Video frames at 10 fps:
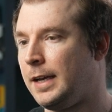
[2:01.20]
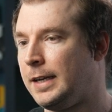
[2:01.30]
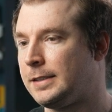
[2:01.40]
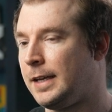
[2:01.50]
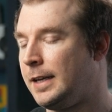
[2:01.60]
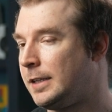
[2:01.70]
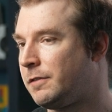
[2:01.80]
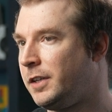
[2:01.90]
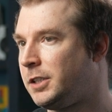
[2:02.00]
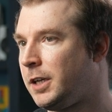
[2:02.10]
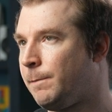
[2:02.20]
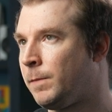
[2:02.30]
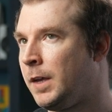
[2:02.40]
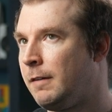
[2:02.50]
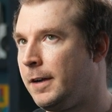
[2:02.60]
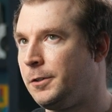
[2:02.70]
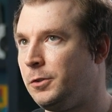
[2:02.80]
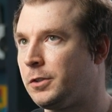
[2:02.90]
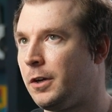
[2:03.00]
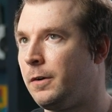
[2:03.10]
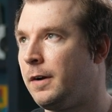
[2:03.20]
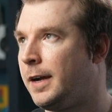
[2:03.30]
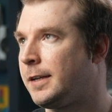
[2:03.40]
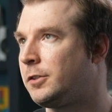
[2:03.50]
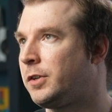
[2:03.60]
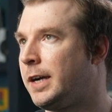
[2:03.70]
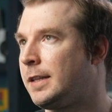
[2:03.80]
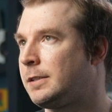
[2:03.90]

as an S V G. If I do so, I can drag this